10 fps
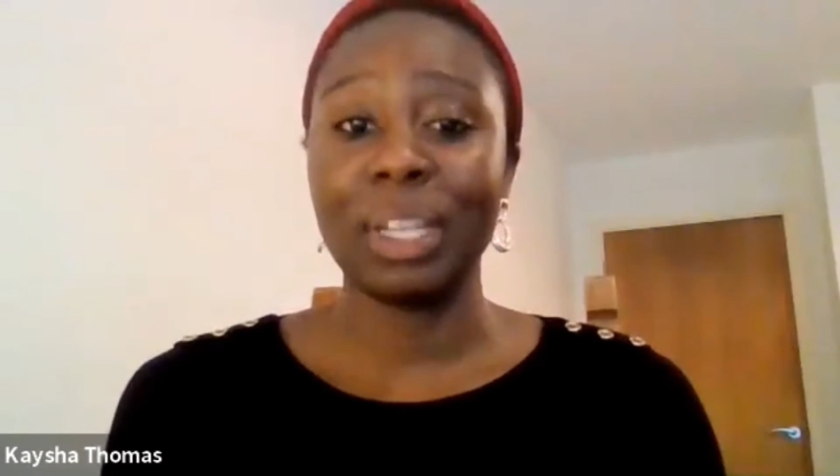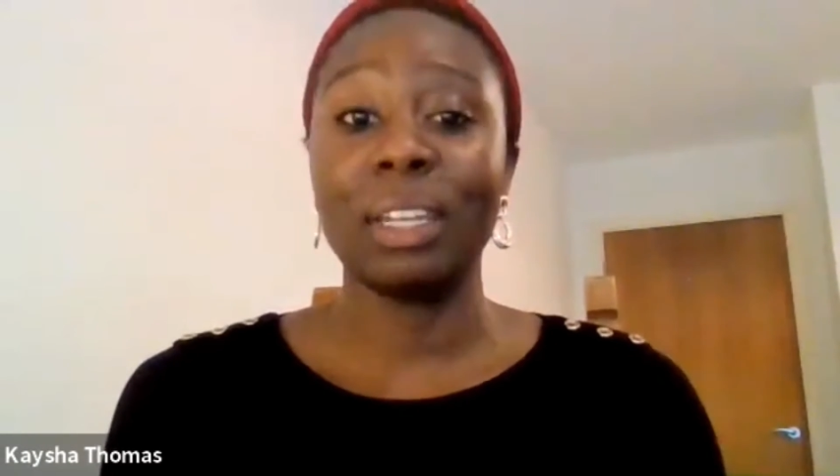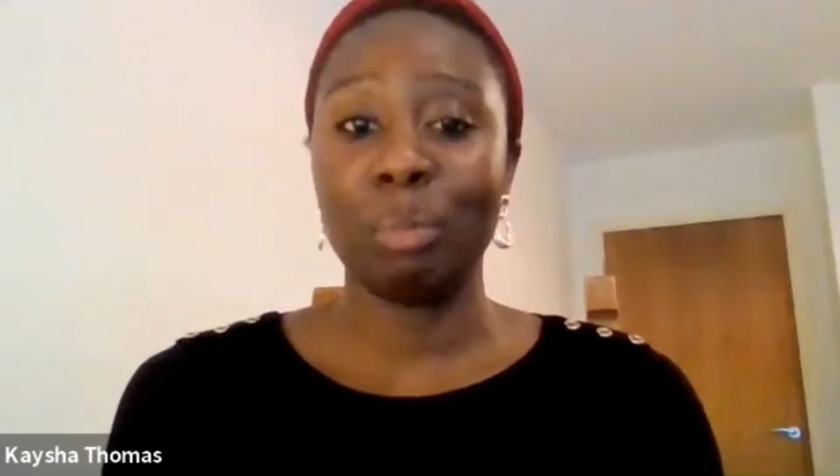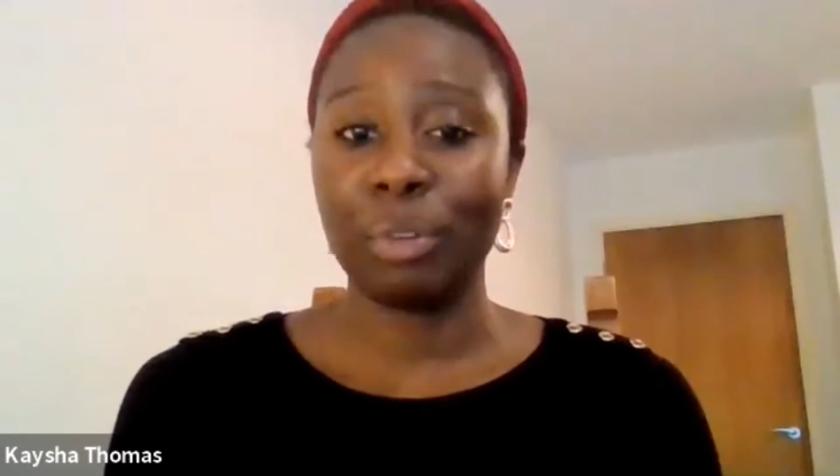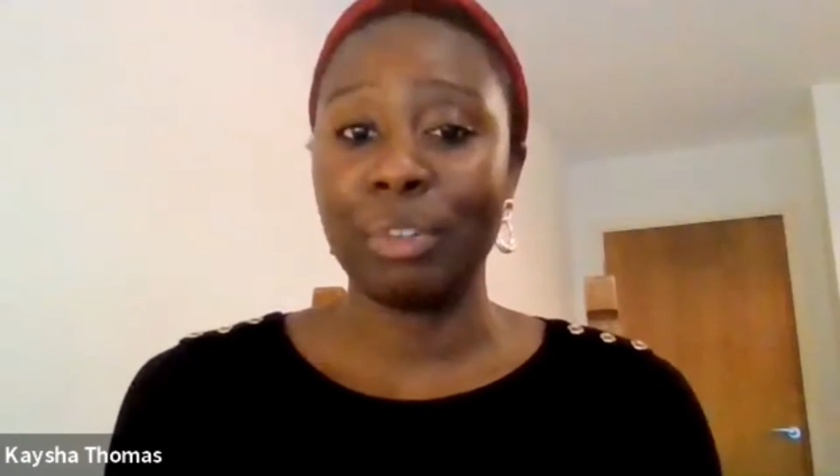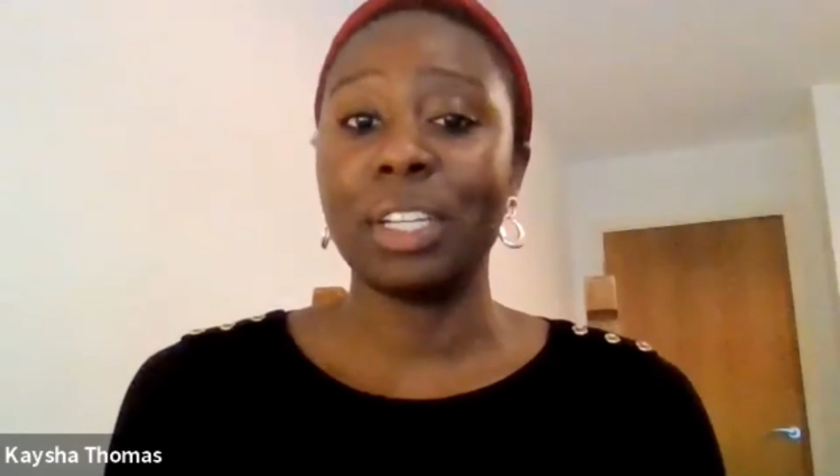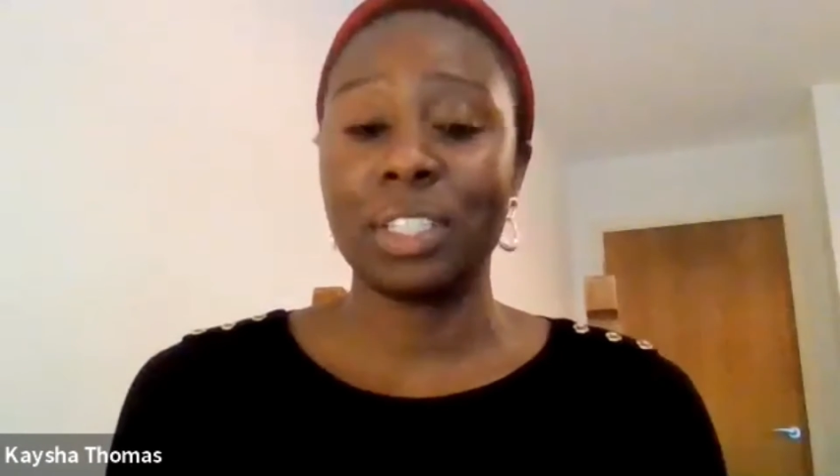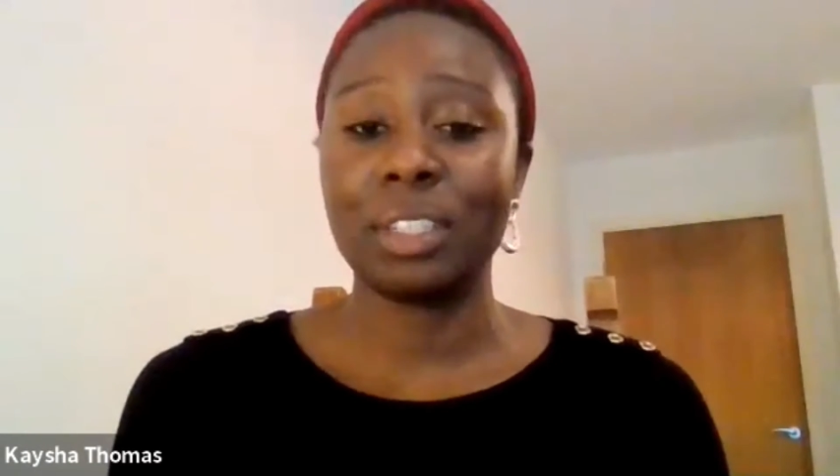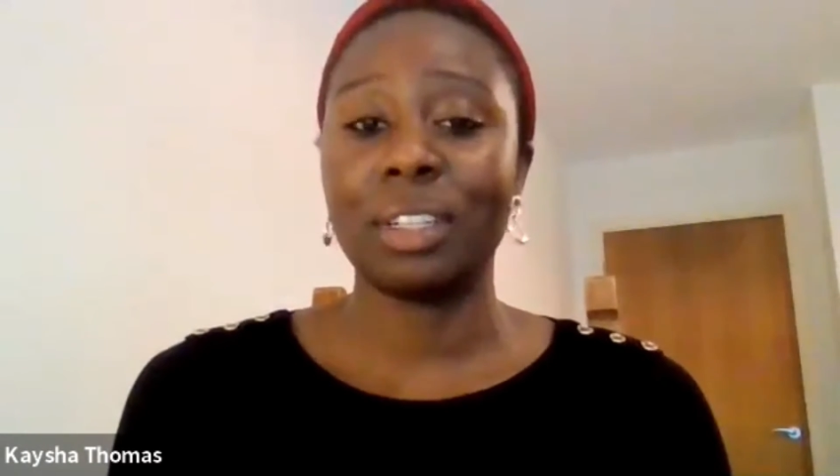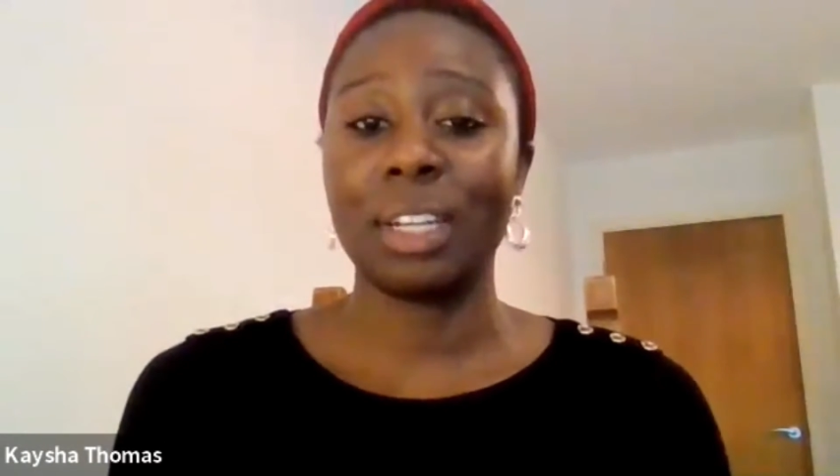
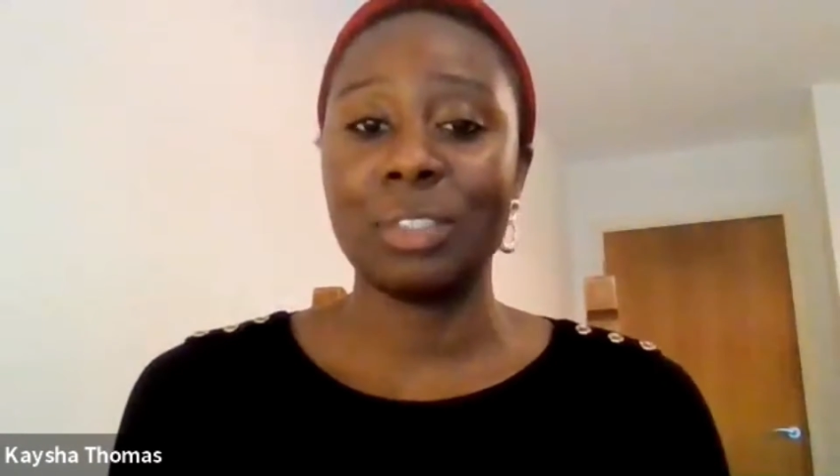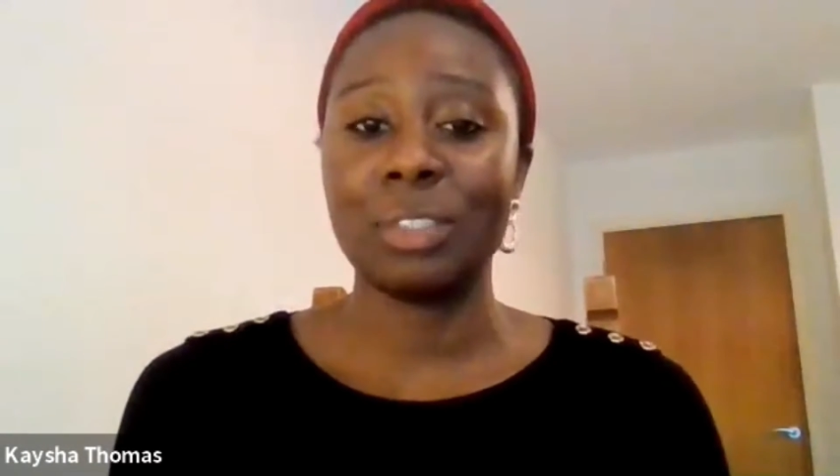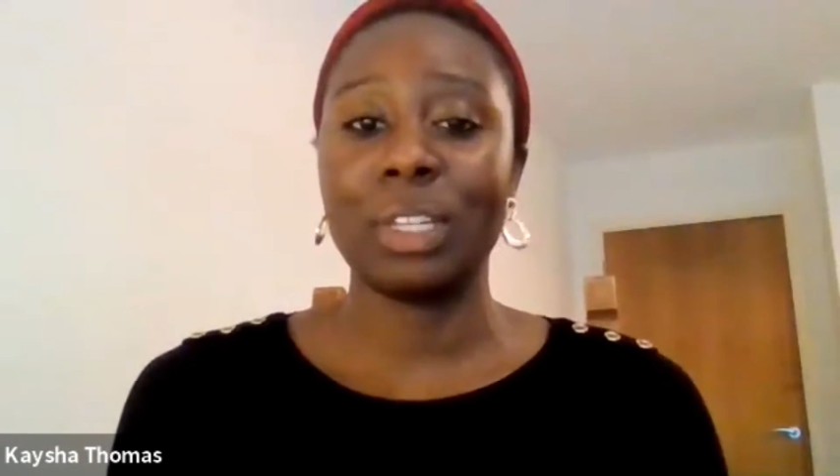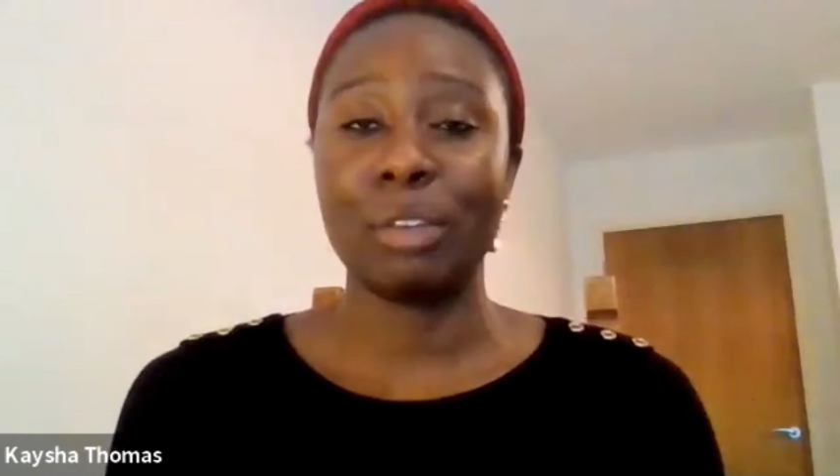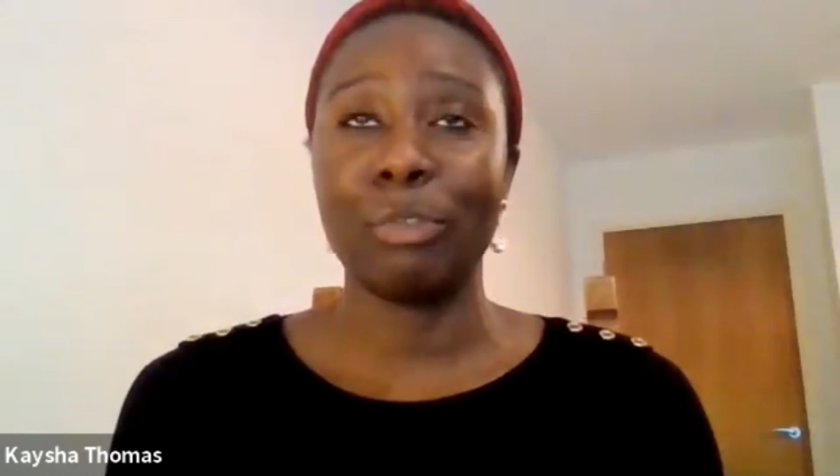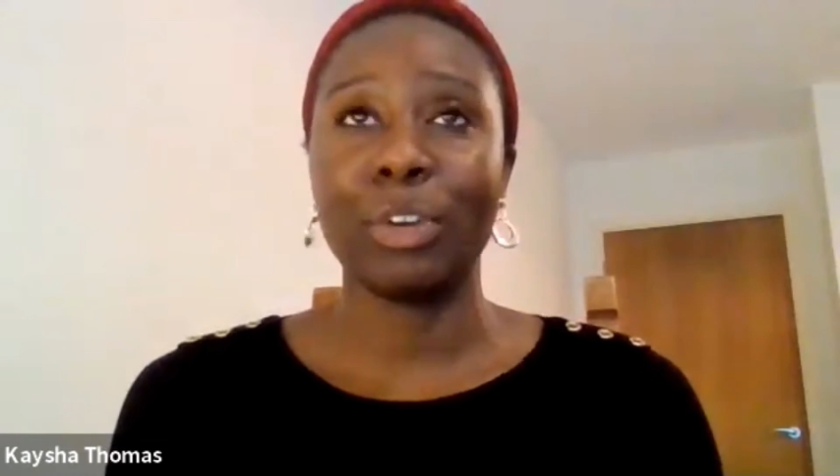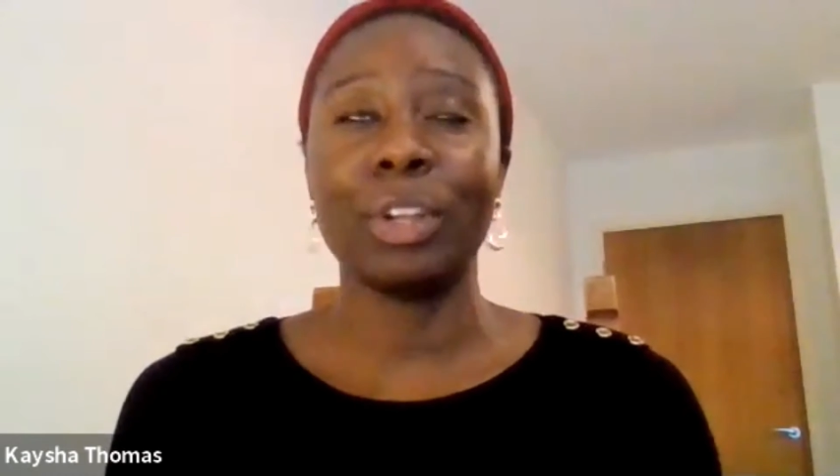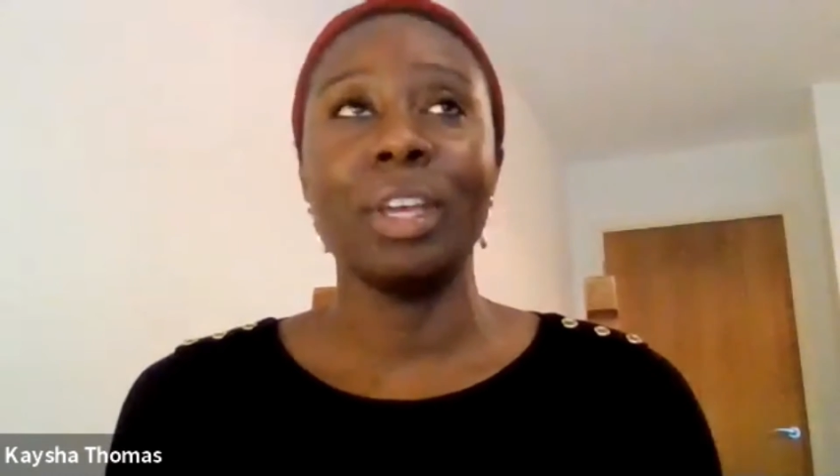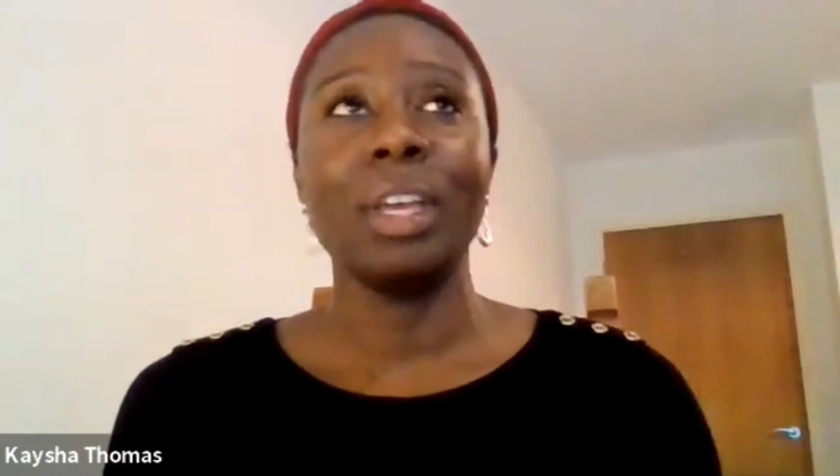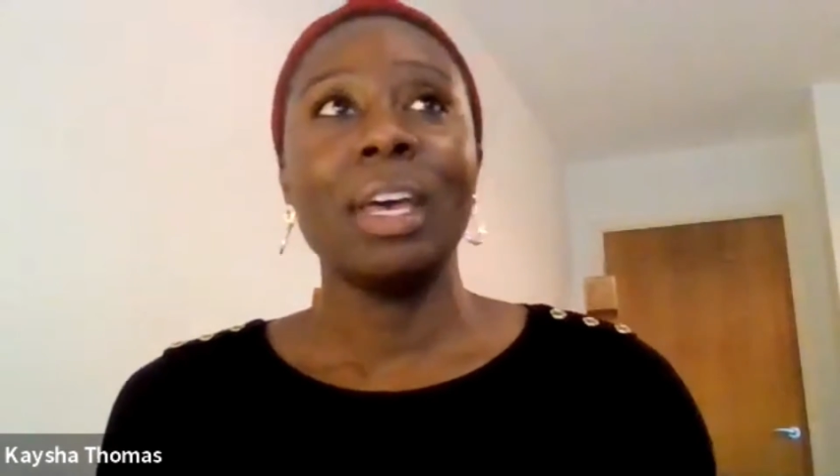Liberation, that's very different.